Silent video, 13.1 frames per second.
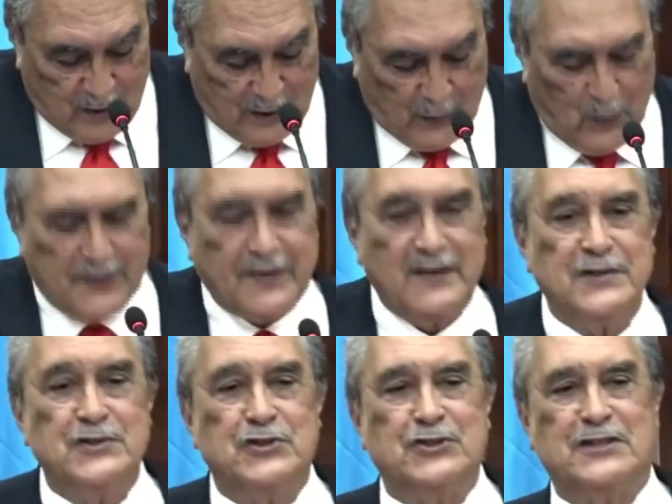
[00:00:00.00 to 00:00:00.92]
of what
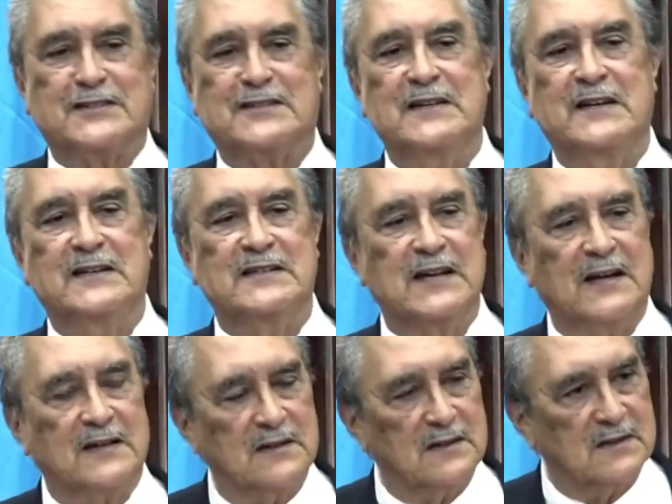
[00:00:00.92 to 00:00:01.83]
they're justly
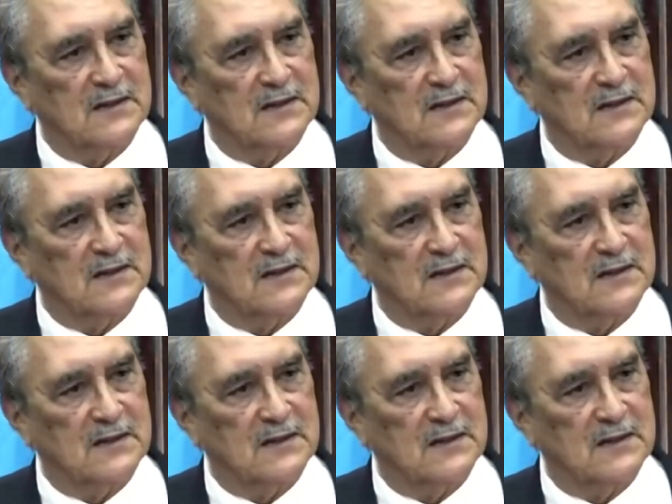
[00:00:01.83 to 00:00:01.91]
entitled.